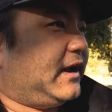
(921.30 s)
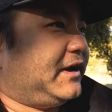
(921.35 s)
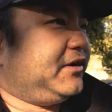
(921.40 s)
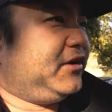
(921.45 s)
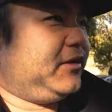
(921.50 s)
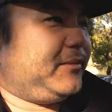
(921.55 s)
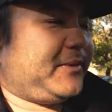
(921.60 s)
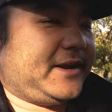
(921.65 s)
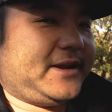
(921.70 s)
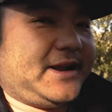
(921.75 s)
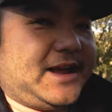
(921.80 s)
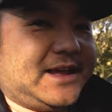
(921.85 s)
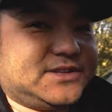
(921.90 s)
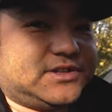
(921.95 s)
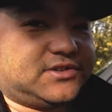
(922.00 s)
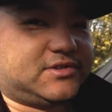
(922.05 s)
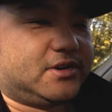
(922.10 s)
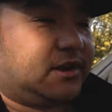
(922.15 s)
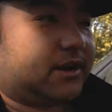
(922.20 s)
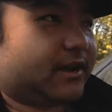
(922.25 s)
I know my
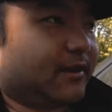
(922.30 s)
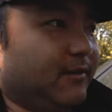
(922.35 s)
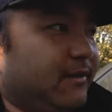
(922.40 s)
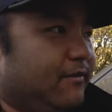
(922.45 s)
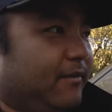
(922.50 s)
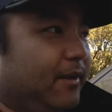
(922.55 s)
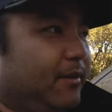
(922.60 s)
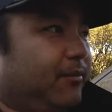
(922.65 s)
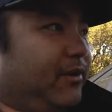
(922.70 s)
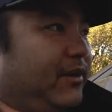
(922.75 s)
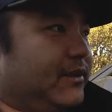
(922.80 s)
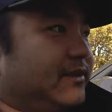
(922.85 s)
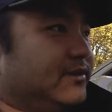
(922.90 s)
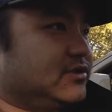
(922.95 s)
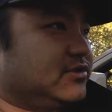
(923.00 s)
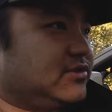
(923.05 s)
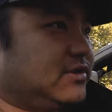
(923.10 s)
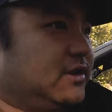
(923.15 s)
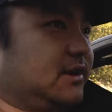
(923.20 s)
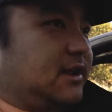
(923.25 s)
dad's truck, even my
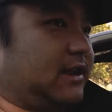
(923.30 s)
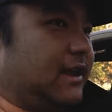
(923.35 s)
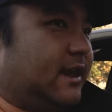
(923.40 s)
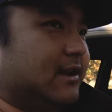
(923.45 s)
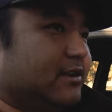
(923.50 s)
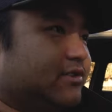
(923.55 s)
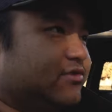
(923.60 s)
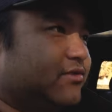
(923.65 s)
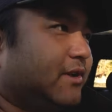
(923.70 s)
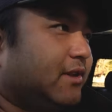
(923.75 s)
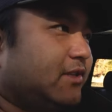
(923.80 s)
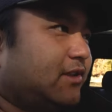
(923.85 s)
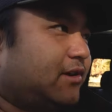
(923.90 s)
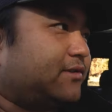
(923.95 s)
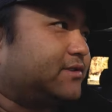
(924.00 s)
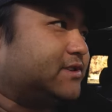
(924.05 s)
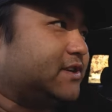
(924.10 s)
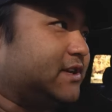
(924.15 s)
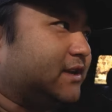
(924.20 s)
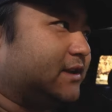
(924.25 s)
brother's truck, he had a
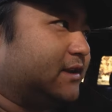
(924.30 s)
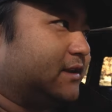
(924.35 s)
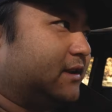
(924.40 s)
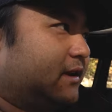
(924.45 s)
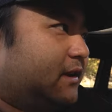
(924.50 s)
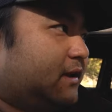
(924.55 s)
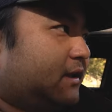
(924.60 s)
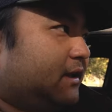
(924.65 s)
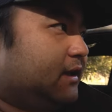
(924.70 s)
2013.